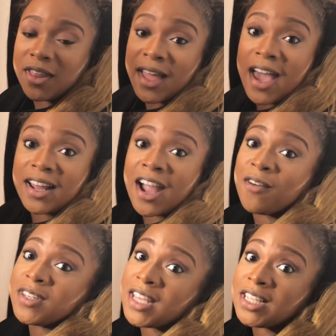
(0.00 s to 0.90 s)
brother had a
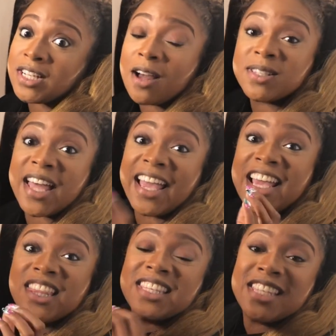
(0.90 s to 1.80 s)
conversation. I was like,
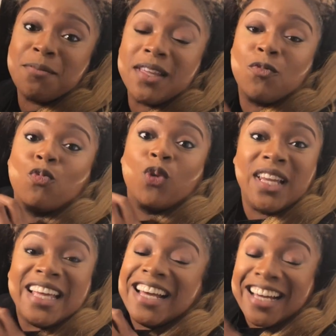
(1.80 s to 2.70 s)
either something
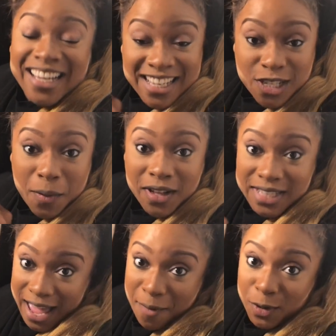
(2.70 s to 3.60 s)
really good is about
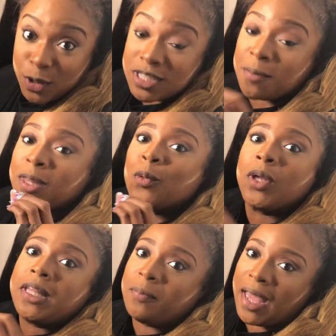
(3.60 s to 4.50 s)
to happen or something
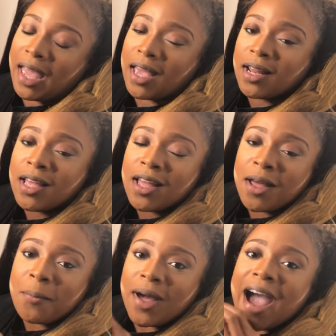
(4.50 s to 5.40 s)
really bad.
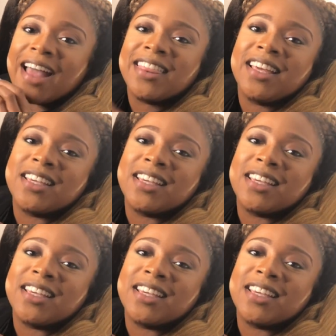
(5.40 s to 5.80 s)
But I think